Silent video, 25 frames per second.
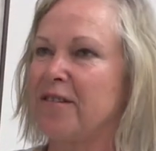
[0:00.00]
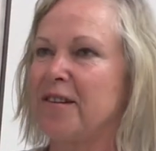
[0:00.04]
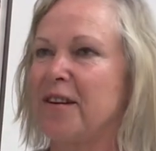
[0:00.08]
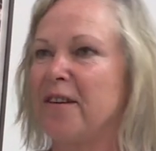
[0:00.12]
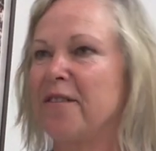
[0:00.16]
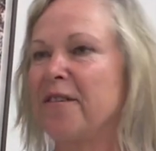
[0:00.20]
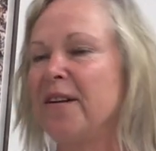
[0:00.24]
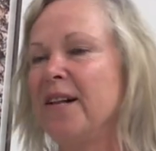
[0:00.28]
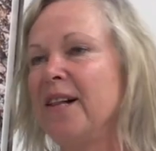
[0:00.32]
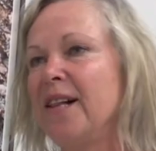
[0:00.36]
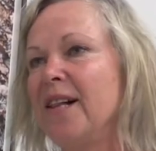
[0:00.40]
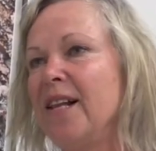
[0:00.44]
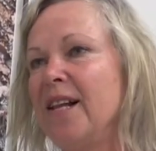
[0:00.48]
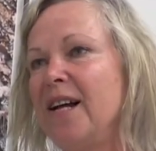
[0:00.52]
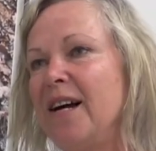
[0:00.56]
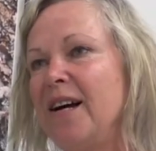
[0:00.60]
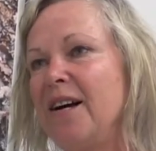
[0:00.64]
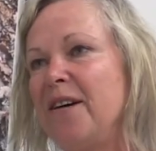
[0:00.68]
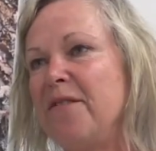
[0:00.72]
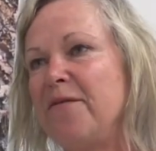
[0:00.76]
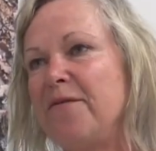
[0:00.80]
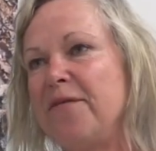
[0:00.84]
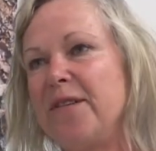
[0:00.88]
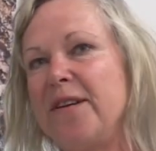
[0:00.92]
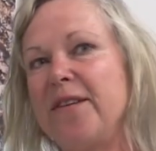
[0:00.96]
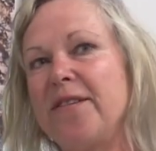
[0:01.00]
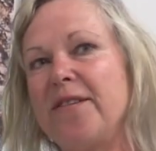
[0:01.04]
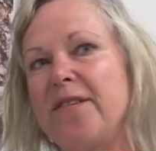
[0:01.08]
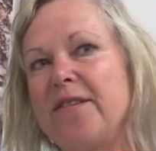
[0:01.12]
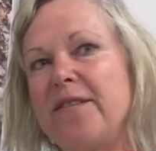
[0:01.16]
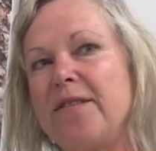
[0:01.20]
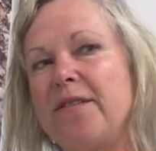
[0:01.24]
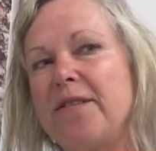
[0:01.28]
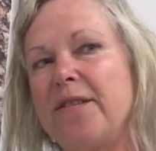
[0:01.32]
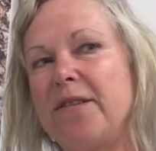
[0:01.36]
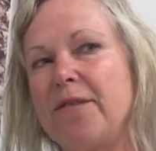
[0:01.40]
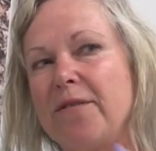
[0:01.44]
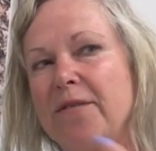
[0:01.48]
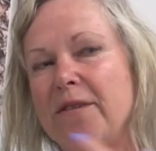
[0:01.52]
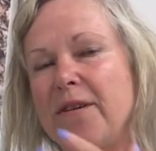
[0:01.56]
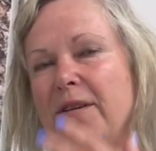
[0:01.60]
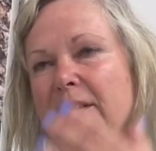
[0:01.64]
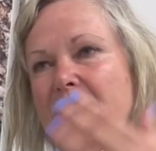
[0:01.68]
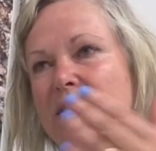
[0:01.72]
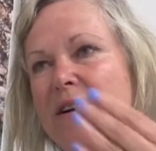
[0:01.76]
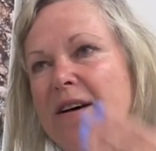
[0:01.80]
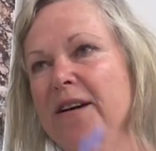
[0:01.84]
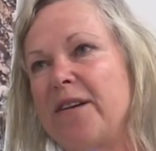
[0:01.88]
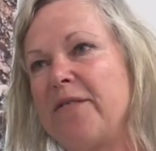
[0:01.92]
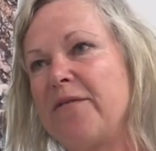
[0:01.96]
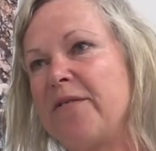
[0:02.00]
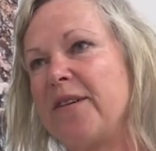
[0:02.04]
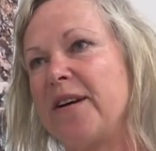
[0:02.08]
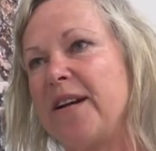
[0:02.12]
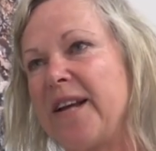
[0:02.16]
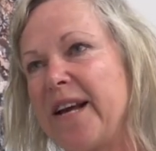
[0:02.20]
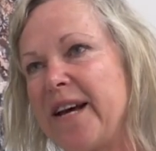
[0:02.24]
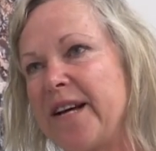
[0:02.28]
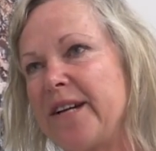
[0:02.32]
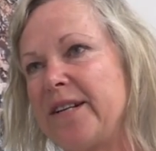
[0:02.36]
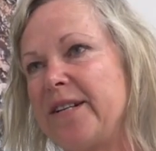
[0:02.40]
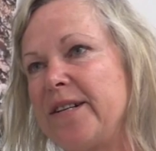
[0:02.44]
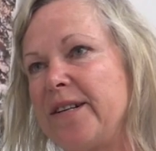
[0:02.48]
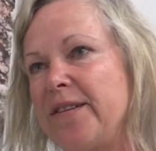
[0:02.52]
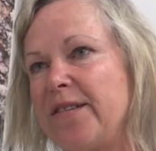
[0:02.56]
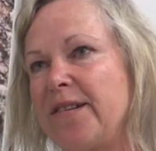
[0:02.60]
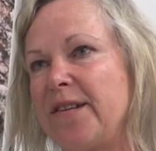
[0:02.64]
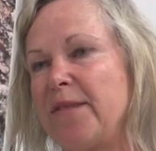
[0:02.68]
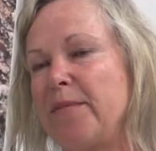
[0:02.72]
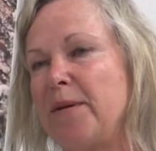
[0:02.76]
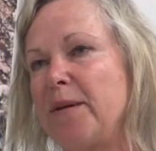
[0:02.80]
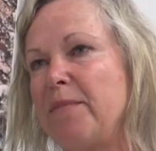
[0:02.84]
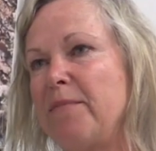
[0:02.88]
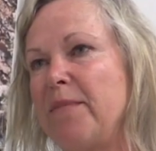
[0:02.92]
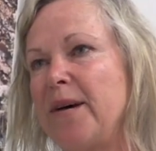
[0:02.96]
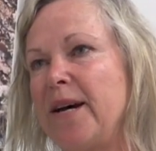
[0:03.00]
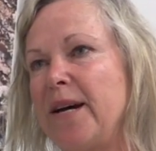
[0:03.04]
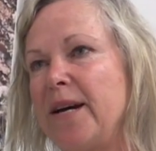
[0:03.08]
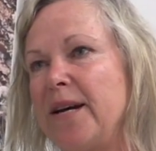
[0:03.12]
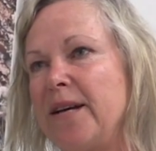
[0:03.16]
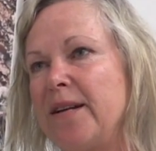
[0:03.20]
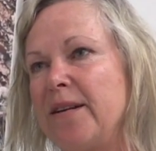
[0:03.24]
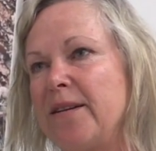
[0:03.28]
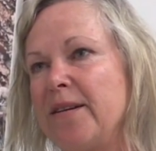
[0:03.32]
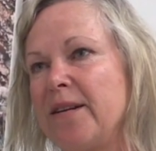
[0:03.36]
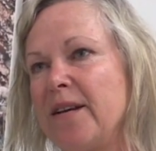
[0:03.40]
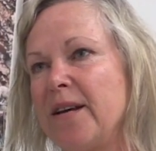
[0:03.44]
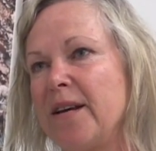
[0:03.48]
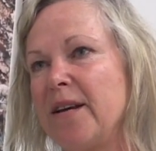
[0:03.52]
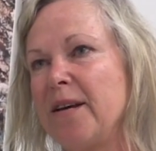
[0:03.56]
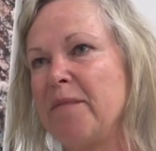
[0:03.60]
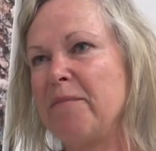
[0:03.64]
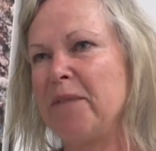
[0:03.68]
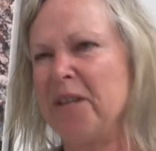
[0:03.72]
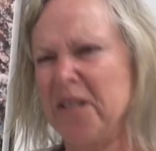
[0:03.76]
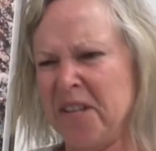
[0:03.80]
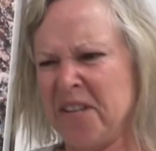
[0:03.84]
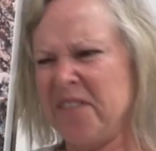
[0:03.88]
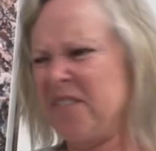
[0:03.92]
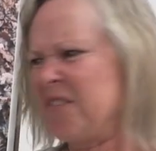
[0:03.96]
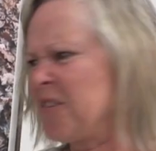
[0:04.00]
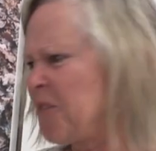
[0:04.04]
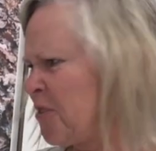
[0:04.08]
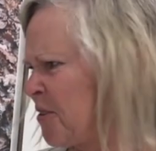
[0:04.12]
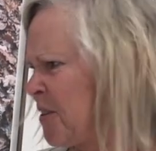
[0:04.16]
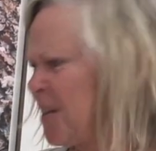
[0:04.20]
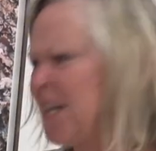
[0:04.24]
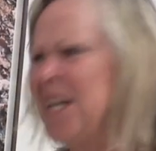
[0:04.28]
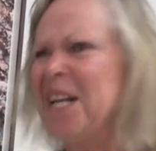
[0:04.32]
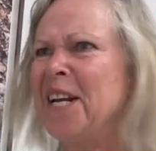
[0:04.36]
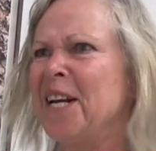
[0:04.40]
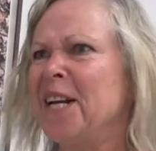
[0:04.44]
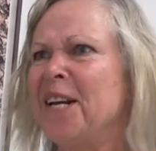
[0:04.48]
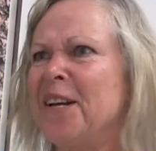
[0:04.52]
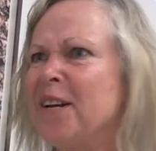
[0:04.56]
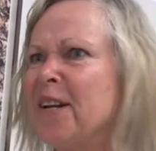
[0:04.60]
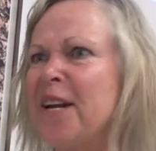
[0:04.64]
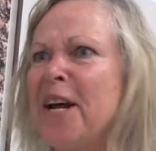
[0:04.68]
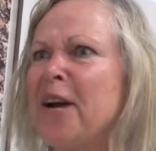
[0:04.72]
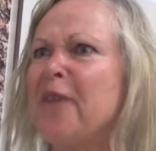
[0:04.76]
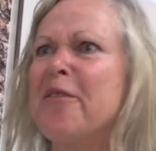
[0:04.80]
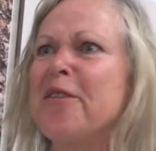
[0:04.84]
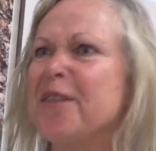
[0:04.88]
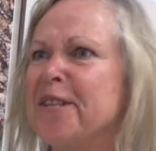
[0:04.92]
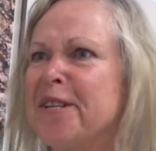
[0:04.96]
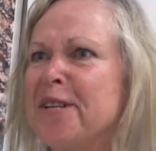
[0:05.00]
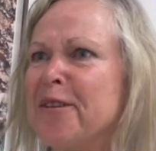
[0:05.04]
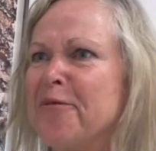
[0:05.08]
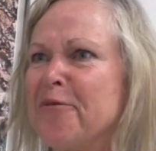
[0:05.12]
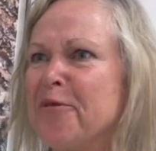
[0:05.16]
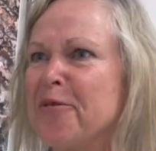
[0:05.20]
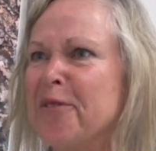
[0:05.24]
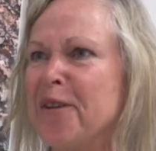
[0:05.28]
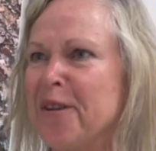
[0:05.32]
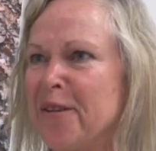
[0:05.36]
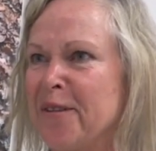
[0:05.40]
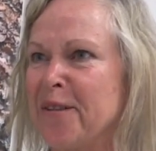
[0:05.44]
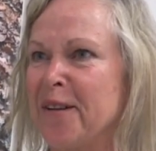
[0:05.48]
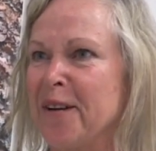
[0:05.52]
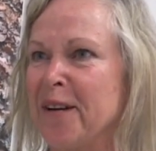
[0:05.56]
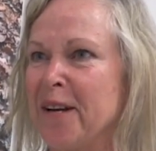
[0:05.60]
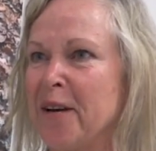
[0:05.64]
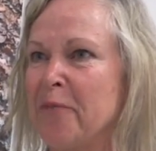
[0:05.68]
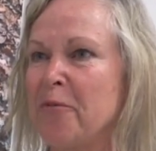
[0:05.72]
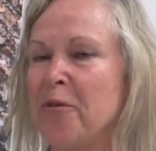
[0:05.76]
So hopefully there are kind of connections to be made, but it's not a linear narrative or anything. I